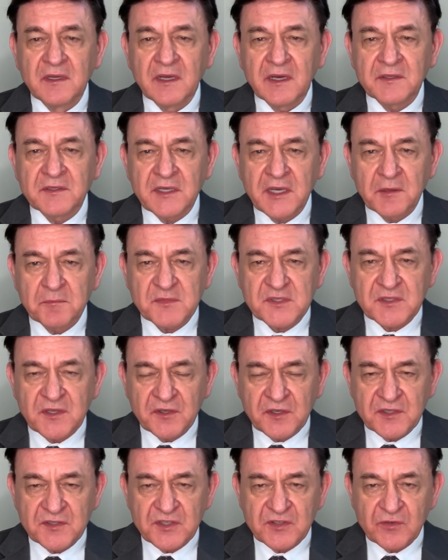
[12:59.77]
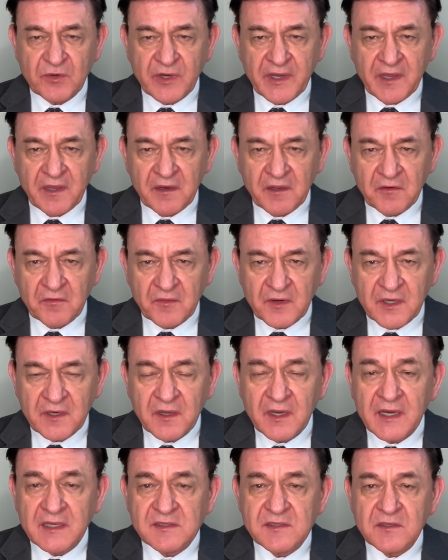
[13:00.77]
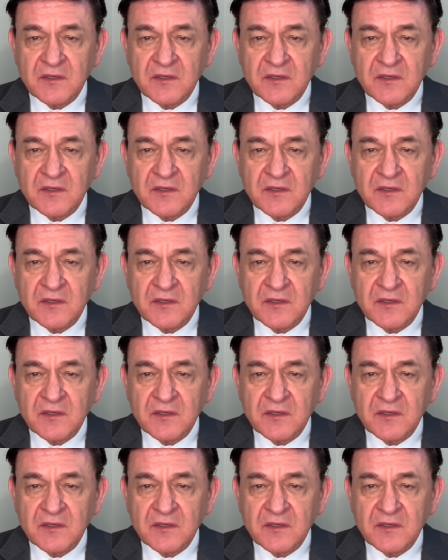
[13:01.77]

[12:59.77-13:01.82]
attempts to destroy it and whatnot.